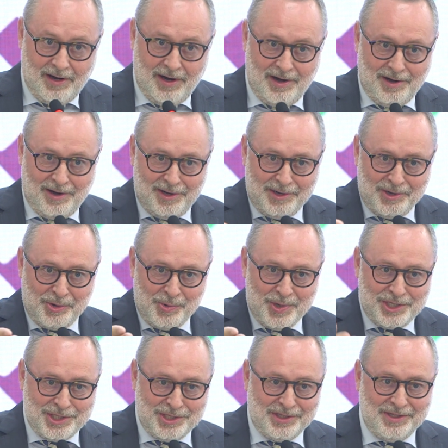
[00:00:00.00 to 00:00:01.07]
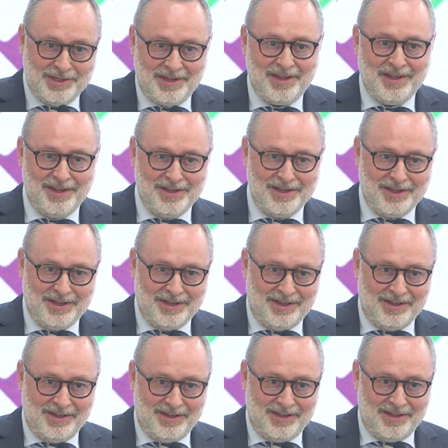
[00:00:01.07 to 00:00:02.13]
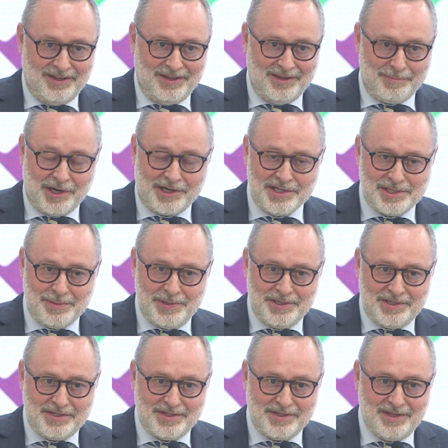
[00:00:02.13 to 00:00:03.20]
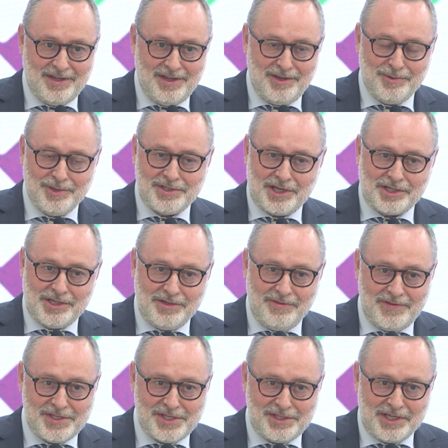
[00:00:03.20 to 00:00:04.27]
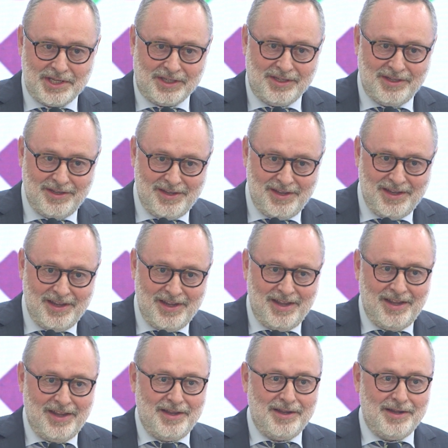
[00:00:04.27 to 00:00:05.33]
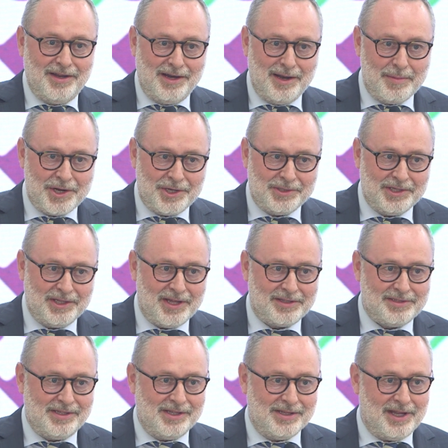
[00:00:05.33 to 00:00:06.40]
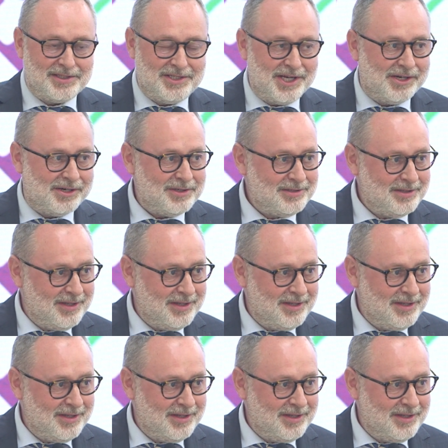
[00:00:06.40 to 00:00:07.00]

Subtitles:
our Norwegian participant was actually visiting Lebanon in that year.